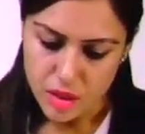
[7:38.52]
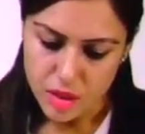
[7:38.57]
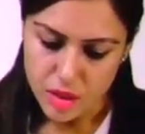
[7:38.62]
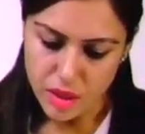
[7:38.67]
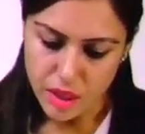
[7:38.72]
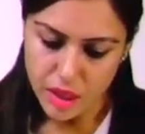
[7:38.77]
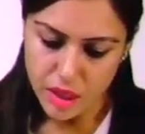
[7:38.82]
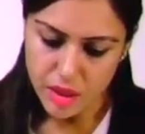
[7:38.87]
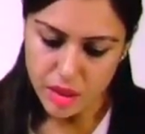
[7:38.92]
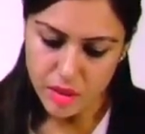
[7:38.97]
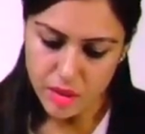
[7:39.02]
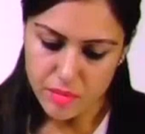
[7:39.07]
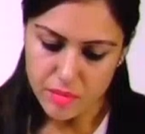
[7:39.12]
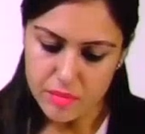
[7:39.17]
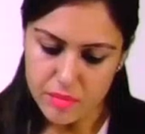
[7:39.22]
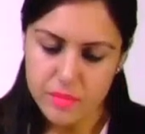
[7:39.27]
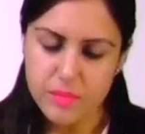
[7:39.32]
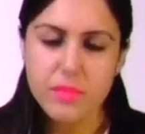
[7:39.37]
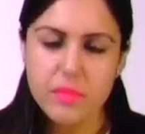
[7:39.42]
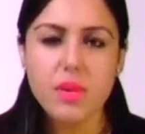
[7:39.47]
Then
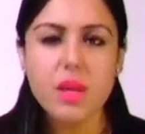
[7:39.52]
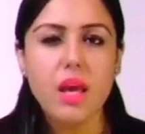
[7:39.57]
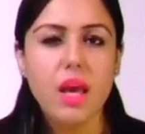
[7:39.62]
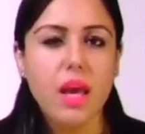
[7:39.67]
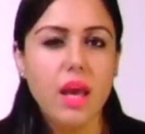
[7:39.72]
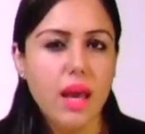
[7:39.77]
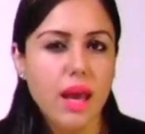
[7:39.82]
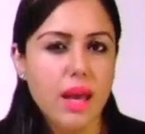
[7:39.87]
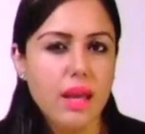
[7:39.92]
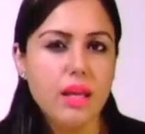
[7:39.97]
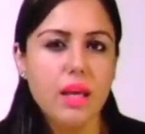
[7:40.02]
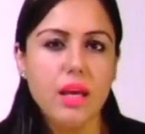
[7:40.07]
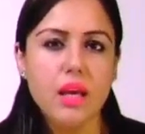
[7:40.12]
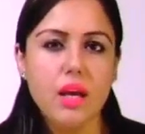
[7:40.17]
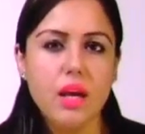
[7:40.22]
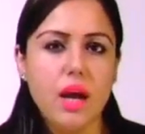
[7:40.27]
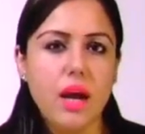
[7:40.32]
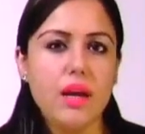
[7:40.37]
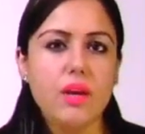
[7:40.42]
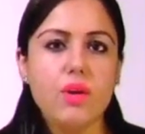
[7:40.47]
any
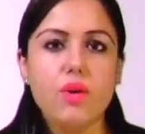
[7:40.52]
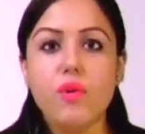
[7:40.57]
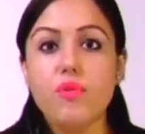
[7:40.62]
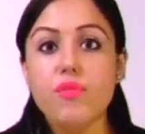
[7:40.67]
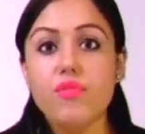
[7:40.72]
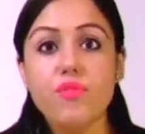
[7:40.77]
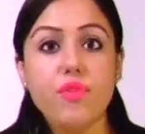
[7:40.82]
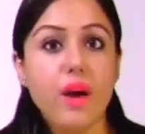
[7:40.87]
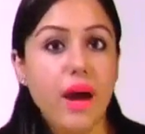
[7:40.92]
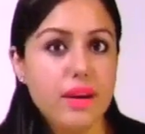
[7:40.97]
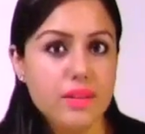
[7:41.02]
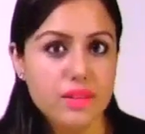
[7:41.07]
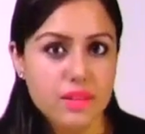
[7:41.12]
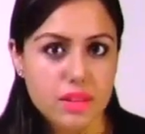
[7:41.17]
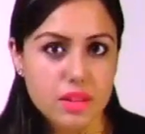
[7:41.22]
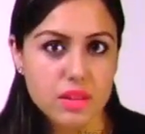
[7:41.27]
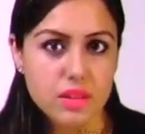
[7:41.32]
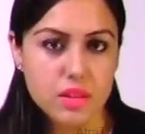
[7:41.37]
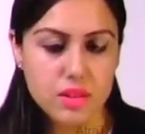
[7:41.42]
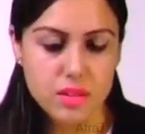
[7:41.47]
kind of fat
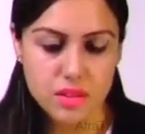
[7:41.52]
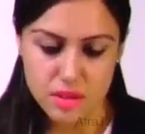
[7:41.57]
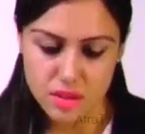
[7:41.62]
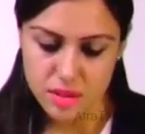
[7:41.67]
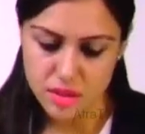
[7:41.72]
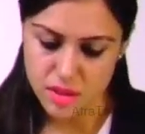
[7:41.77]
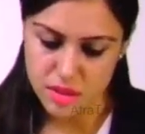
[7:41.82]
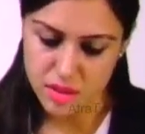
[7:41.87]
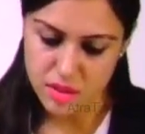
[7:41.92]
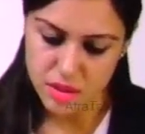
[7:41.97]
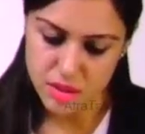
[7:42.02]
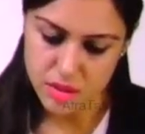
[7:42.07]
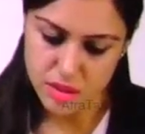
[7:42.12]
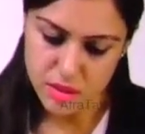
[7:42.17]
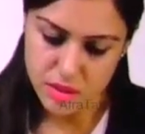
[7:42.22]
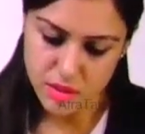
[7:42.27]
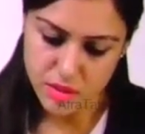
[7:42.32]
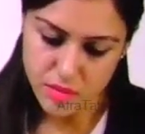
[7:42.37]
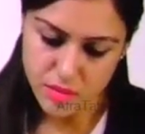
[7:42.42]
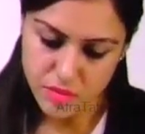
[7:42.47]

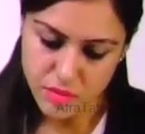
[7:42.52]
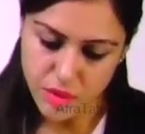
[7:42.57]
synthesis